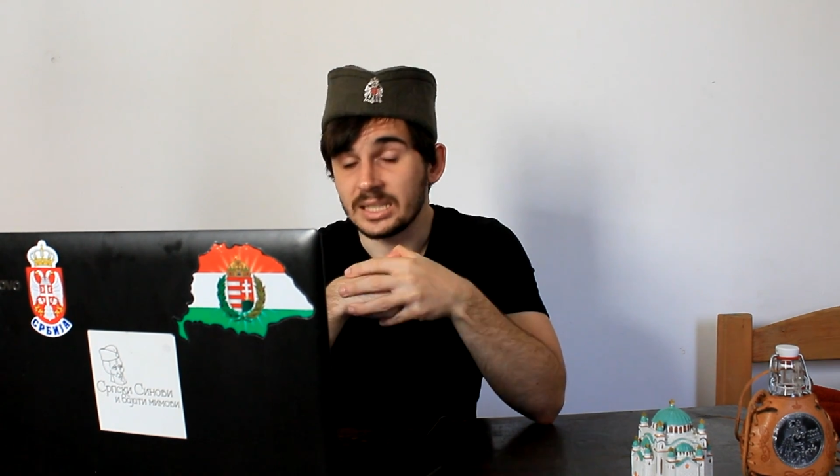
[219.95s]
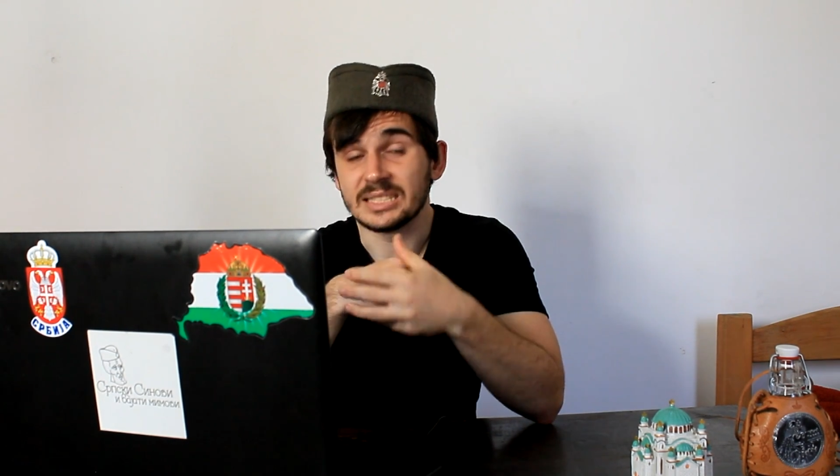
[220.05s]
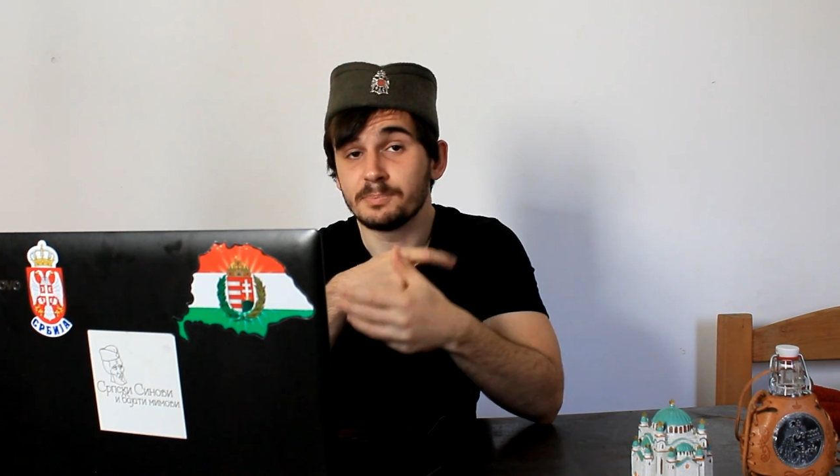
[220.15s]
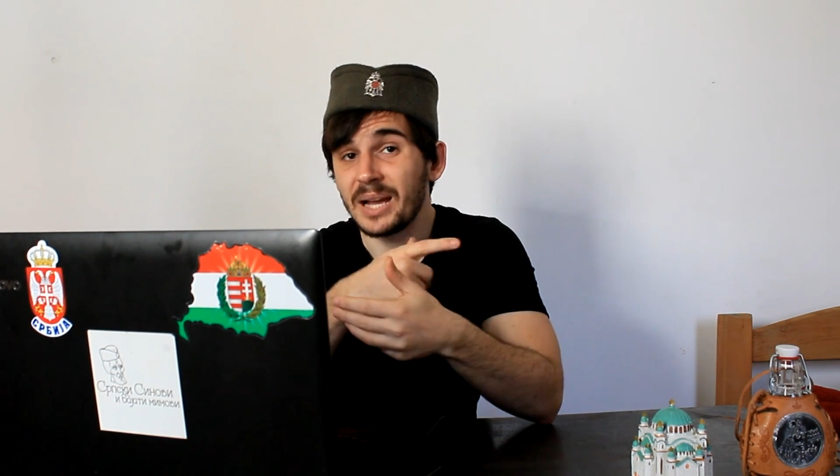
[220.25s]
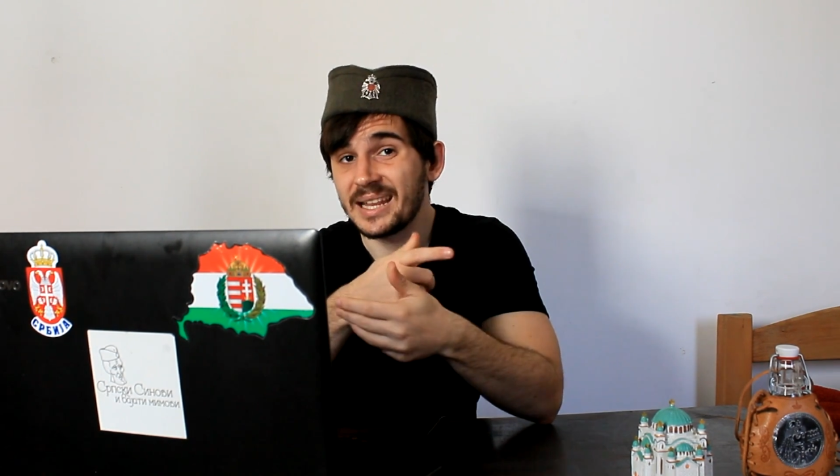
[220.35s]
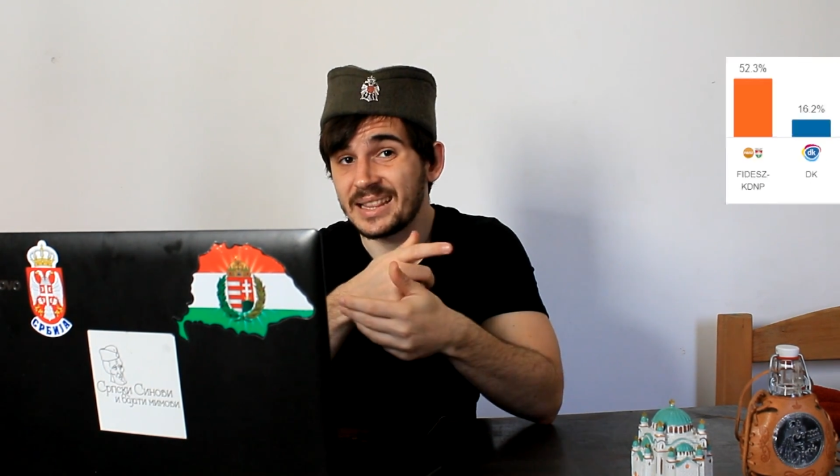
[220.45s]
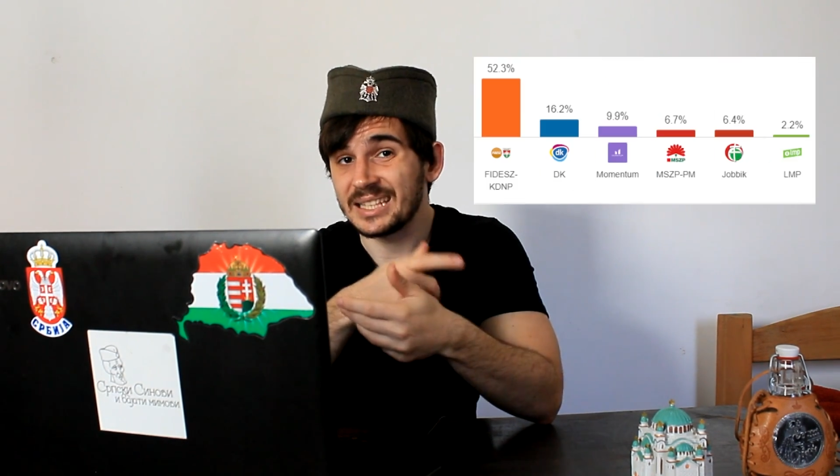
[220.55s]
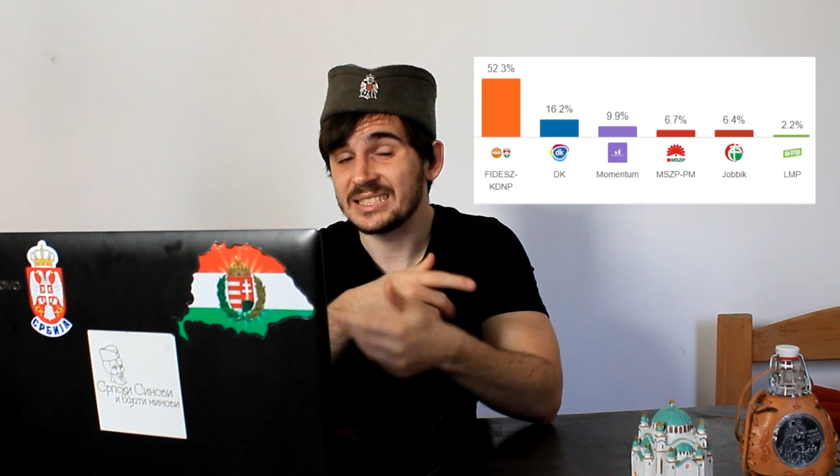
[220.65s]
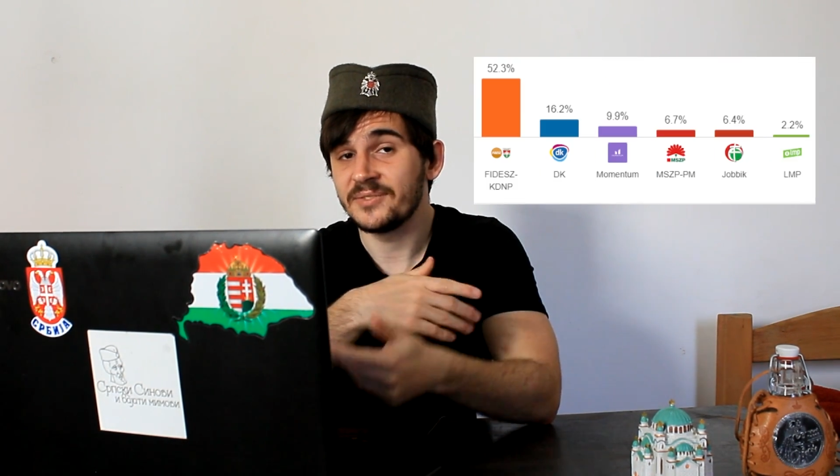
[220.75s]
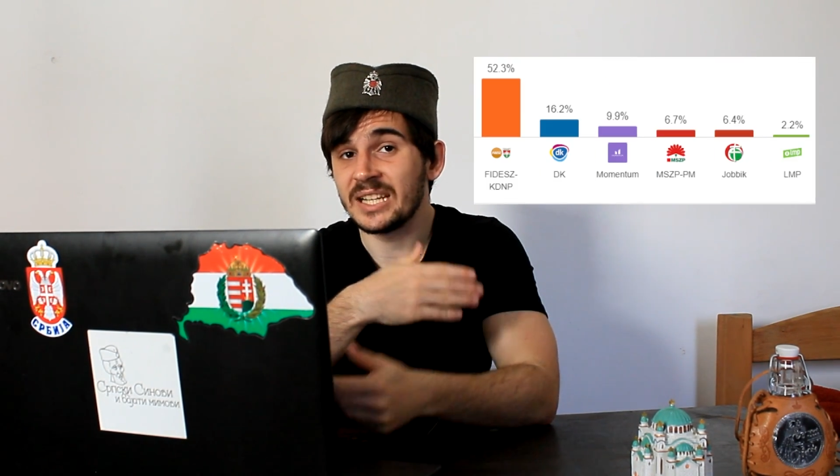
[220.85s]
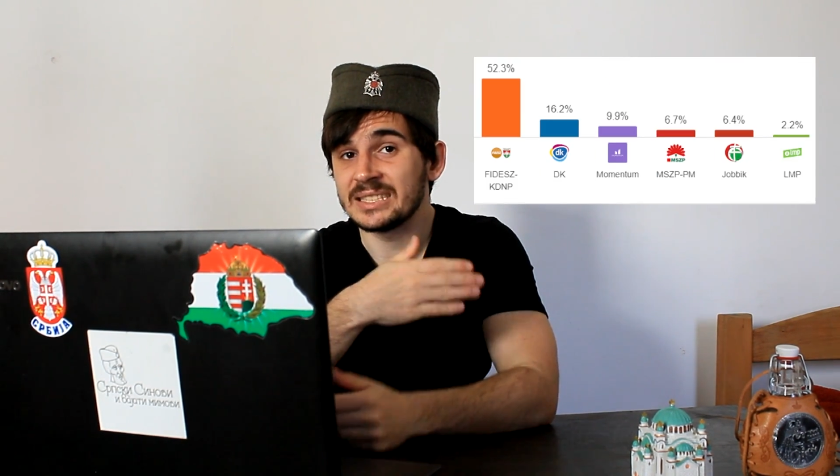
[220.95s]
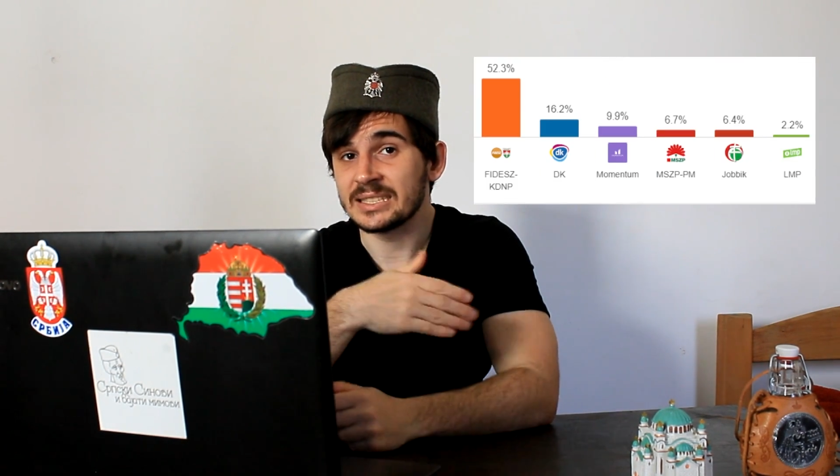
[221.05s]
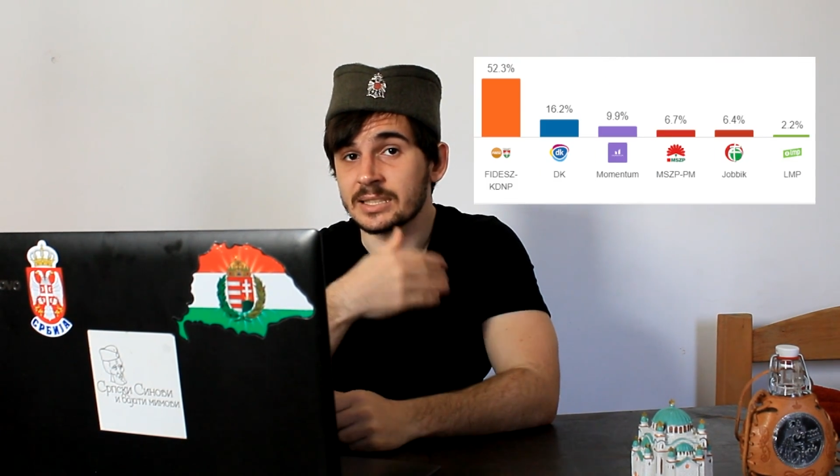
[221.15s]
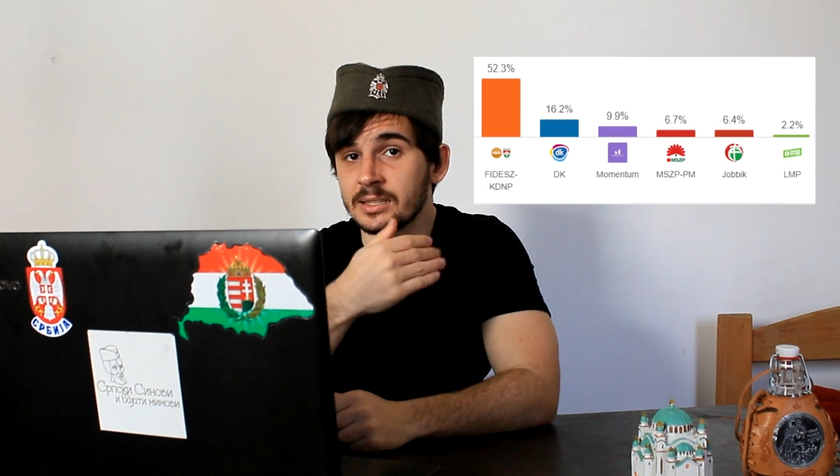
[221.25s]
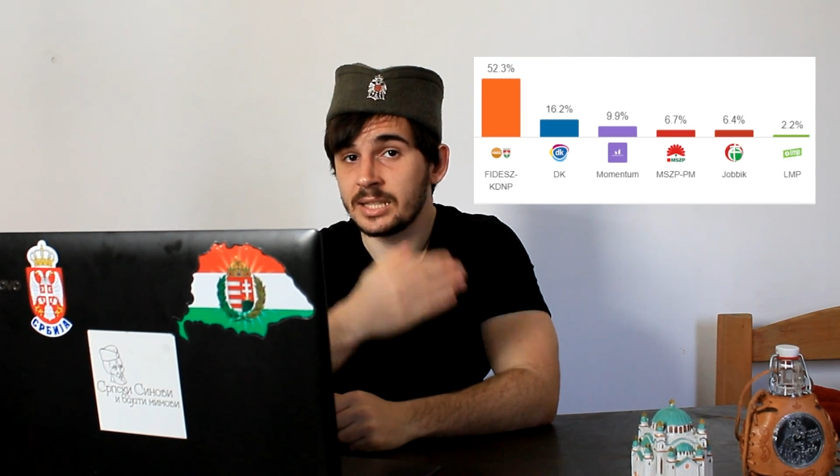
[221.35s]
Despite this, Fidesz
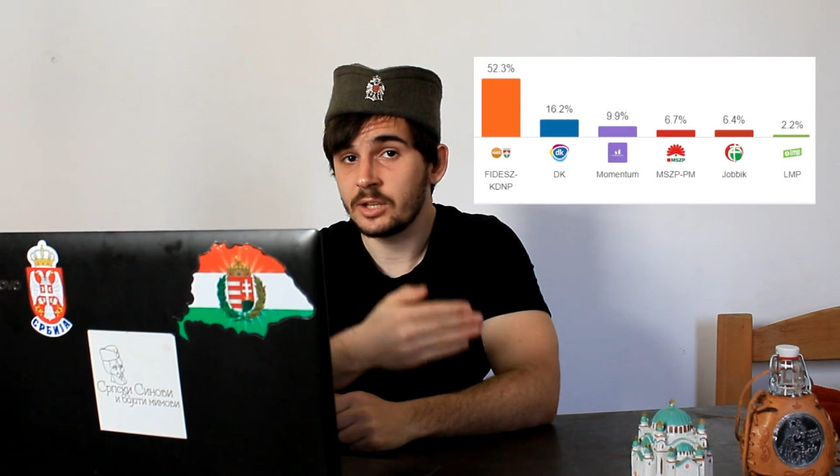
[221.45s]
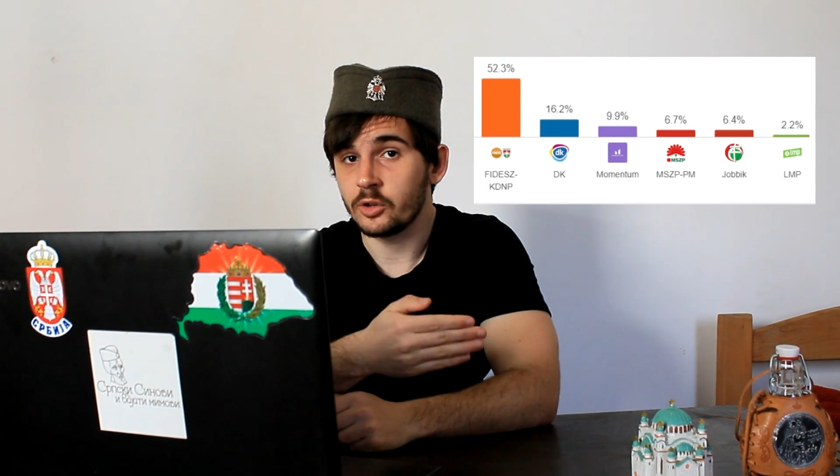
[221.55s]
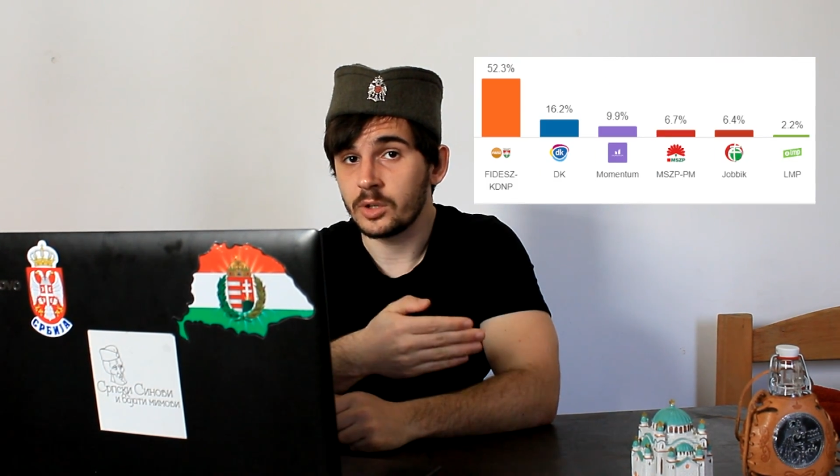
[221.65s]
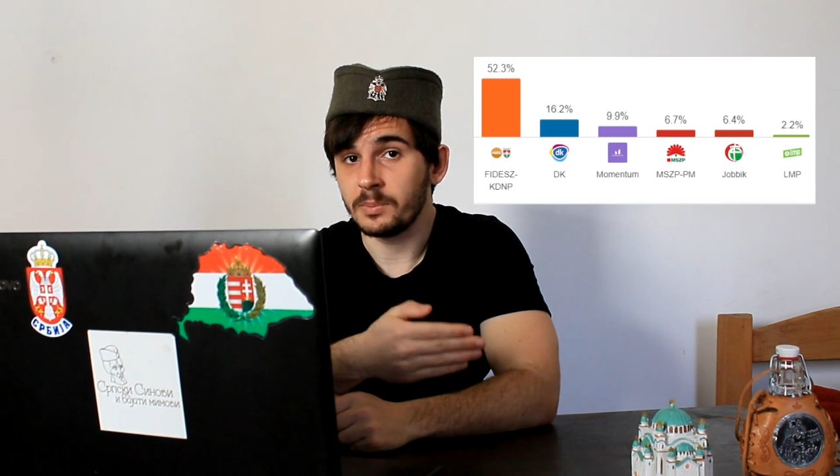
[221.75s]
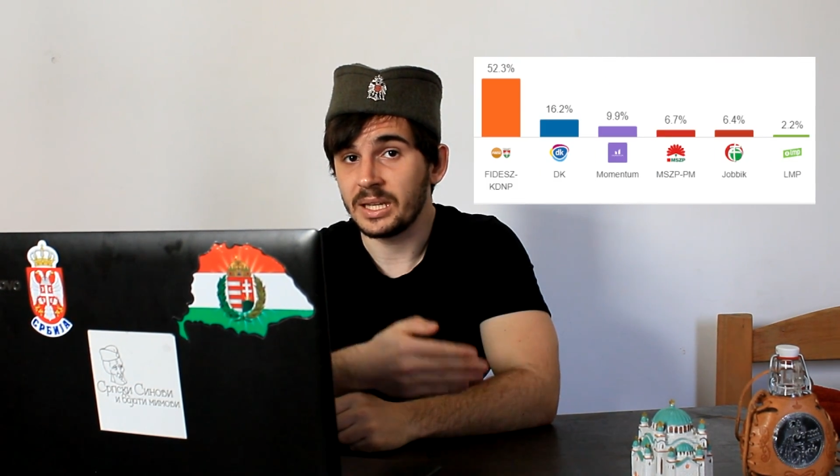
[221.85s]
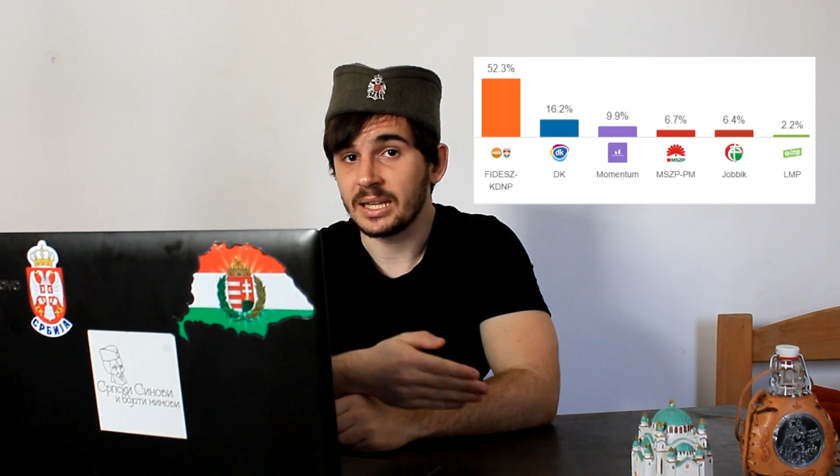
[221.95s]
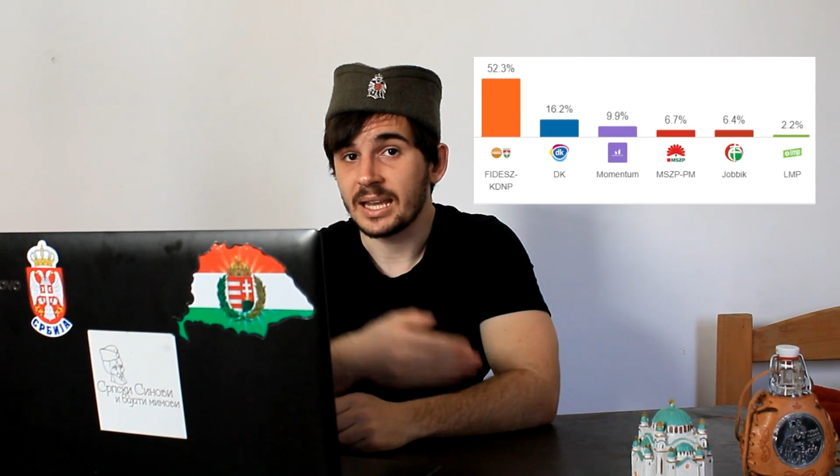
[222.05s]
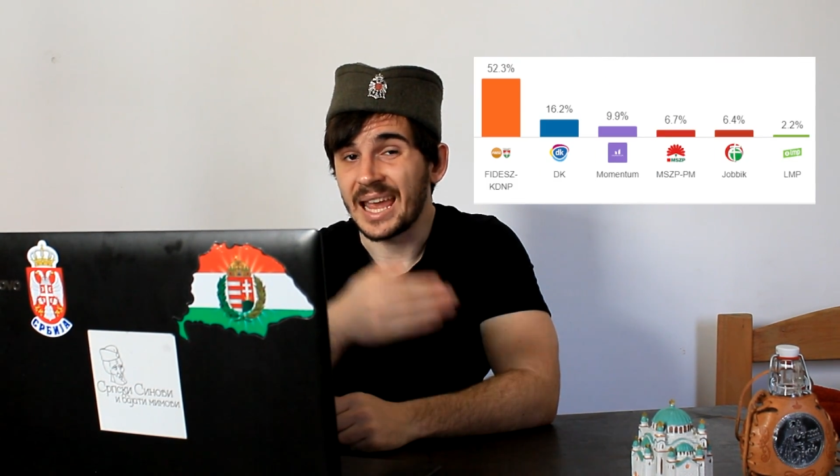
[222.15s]
has continued to be